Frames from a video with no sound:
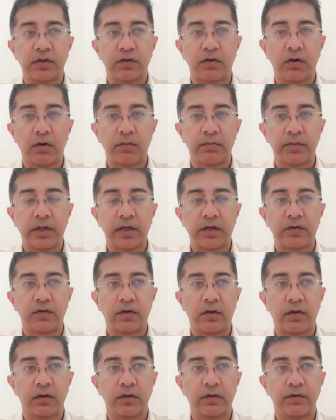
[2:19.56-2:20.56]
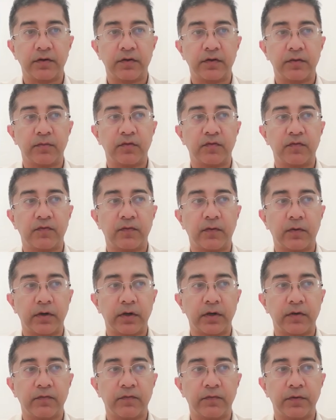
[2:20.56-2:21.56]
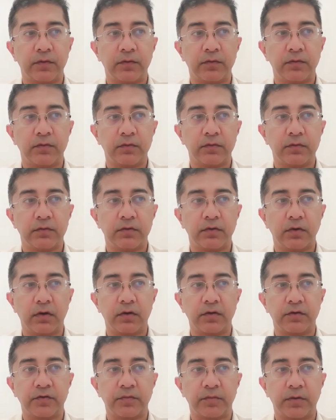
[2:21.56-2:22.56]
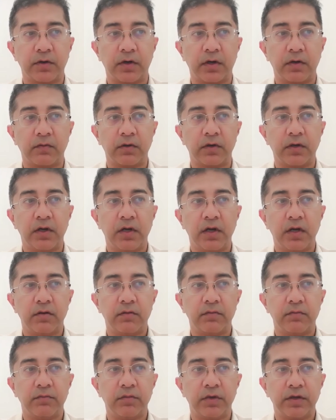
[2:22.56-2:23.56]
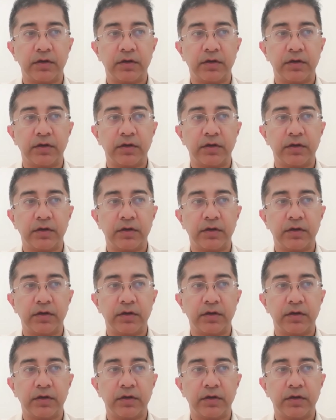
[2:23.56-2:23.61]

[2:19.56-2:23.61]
complex algorithms for a few dollars per hour, but